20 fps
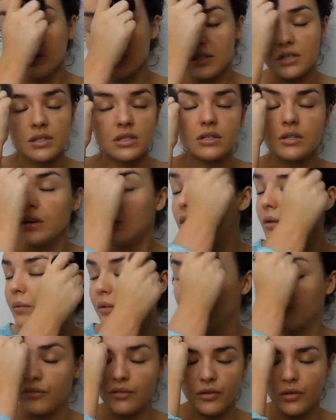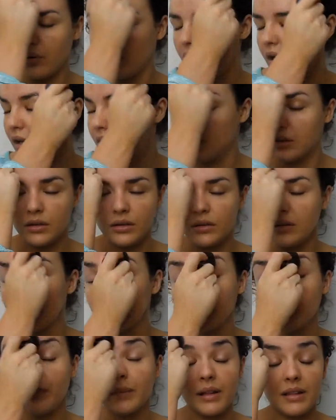And just start on my forehead,
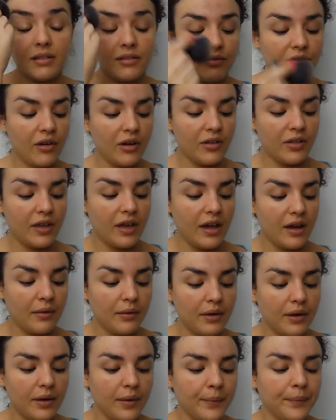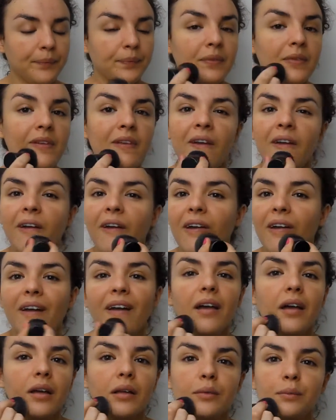mattify the area
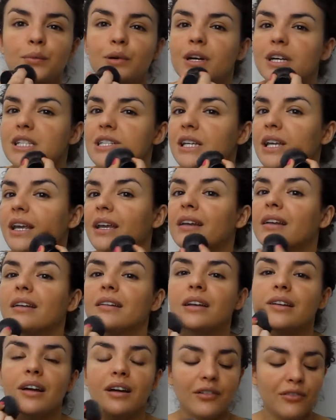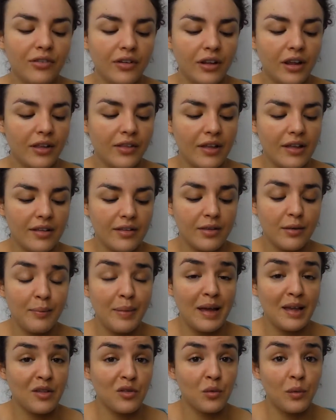and press it in. I feel like that's
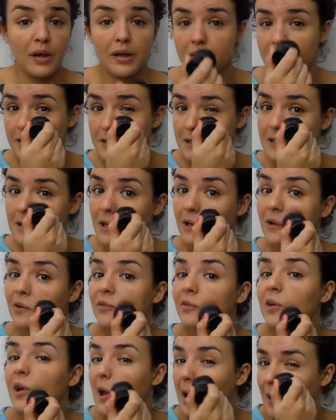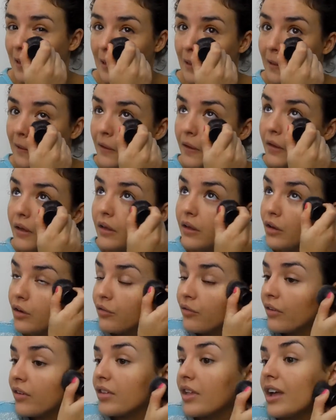the best way to just kind of get
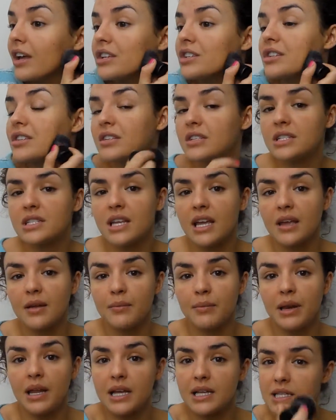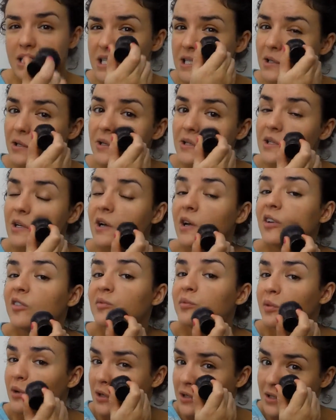your foundation to stay in place, is not to
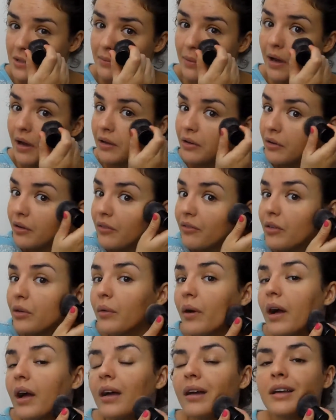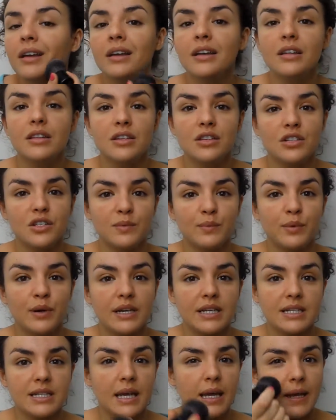kind of brush the powder everywhere. Just
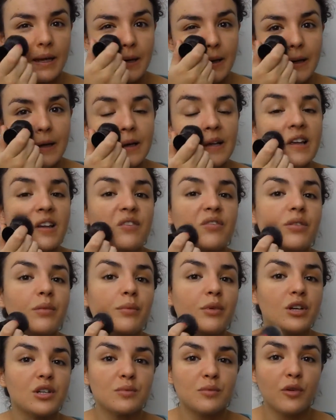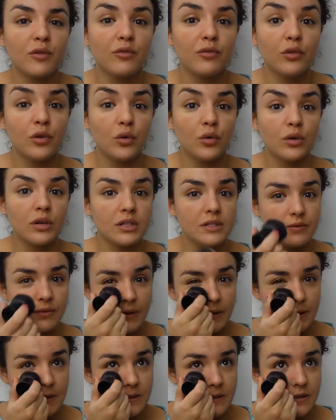press it in and it gives a much more flawless
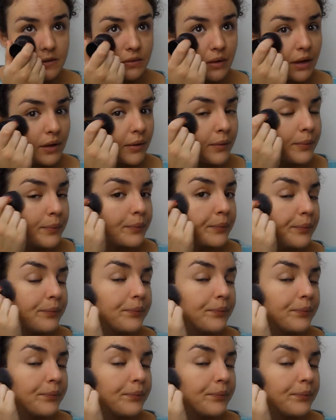finish as well.